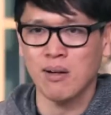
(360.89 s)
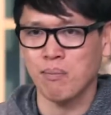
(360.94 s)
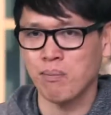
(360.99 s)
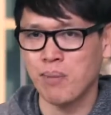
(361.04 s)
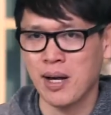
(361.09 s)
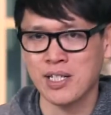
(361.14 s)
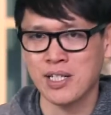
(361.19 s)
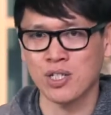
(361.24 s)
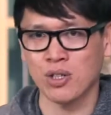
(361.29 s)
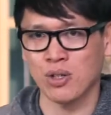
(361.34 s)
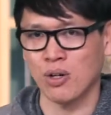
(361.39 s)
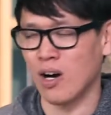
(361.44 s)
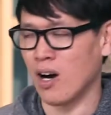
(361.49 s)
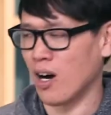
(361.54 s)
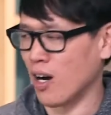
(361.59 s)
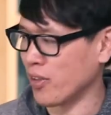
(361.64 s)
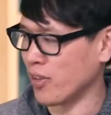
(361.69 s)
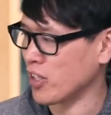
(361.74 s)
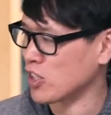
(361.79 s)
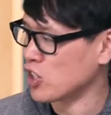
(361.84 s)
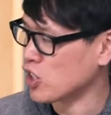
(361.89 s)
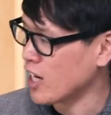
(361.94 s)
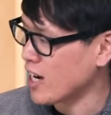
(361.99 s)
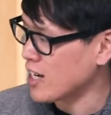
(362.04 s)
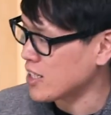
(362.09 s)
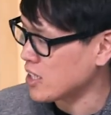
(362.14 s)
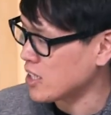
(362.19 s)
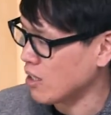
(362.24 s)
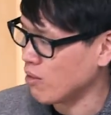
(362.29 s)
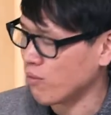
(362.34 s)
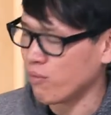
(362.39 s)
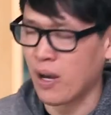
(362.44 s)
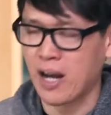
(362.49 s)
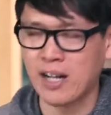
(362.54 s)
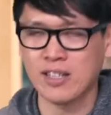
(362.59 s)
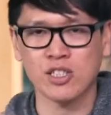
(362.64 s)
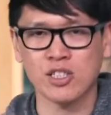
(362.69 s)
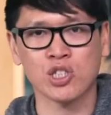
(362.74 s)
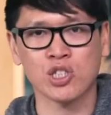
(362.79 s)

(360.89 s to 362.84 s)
bezel on the chassis. In fact, the